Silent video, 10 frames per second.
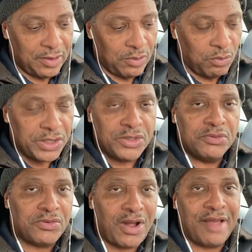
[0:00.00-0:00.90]
when you
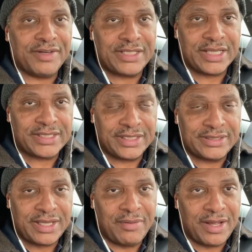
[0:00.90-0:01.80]
drive a Tesla
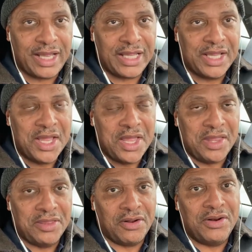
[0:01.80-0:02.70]
Semi,
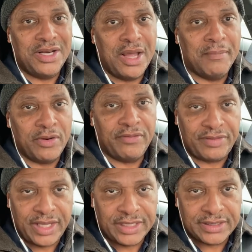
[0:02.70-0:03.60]
there are a number of
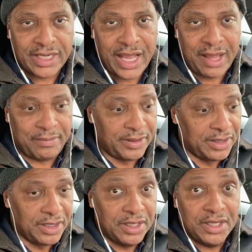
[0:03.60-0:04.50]
things that
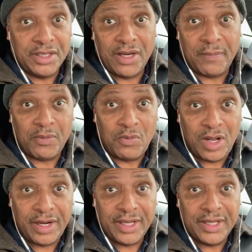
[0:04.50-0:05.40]
happen. Number
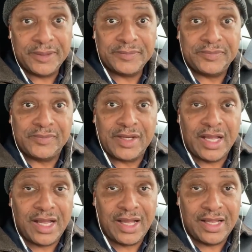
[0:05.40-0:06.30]
one,
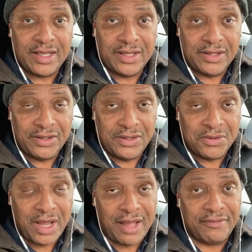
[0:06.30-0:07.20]
you
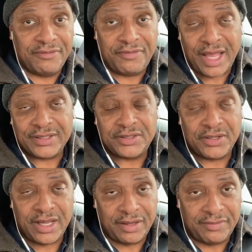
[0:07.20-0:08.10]
have
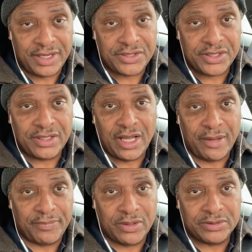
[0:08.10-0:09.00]
faster elevation
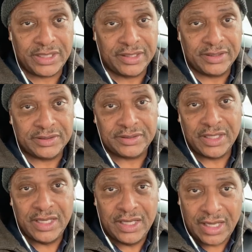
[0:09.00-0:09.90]
up those hills.
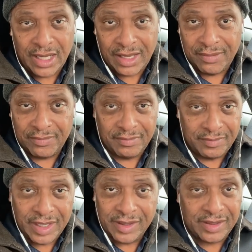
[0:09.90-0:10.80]

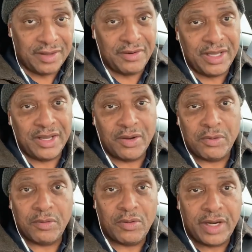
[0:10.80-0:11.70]
In theory here,
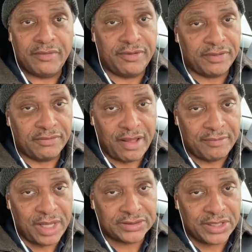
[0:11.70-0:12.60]
we're running 55
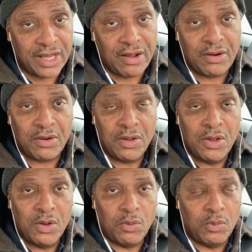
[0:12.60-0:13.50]
miles an hour,
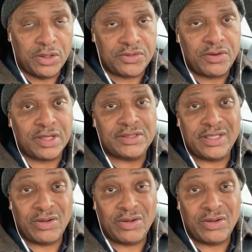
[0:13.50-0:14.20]
where trucks that